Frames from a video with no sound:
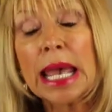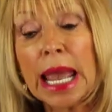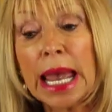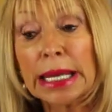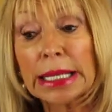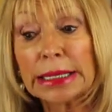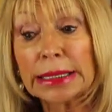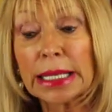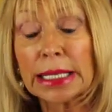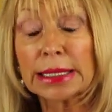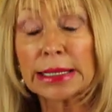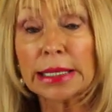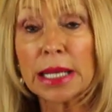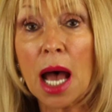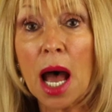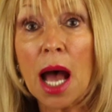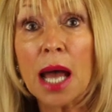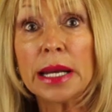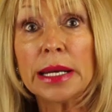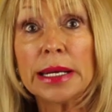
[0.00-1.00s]
and it does
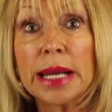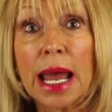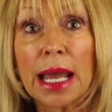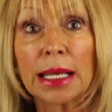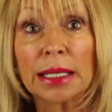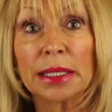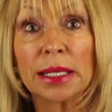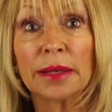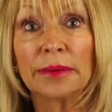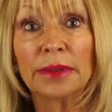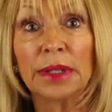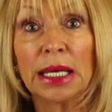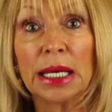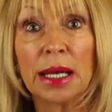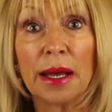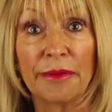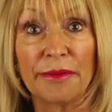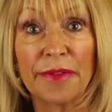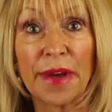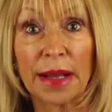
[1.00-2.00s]
not
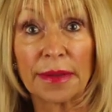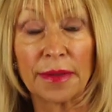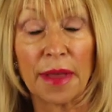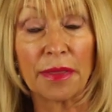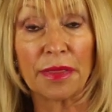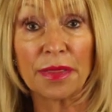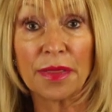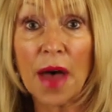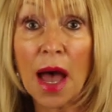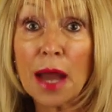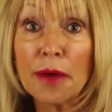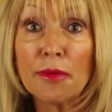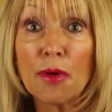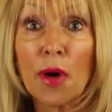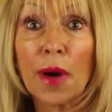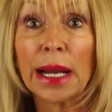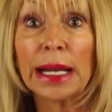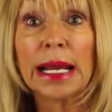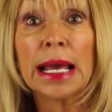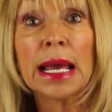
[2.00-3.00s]
negatively affect the
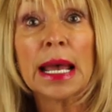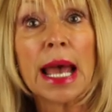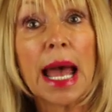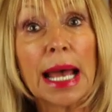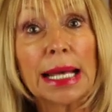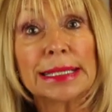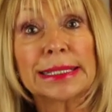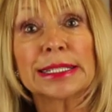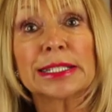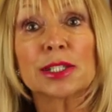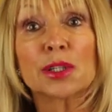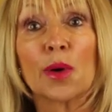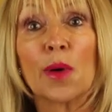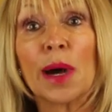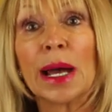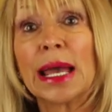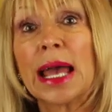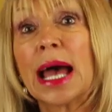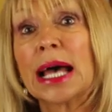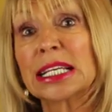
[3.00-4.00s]
thyroid as
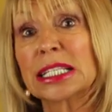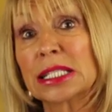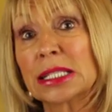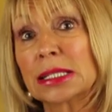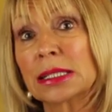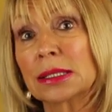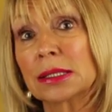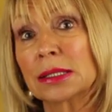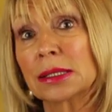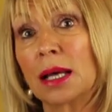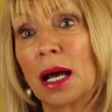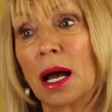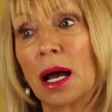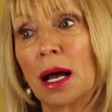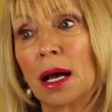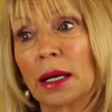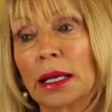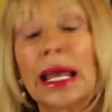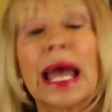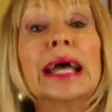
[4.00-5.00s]
soy has
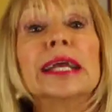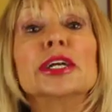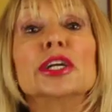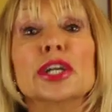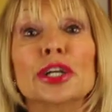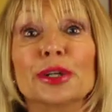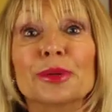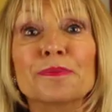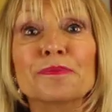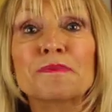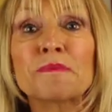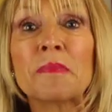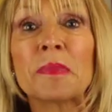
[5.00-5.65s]
uh, can do.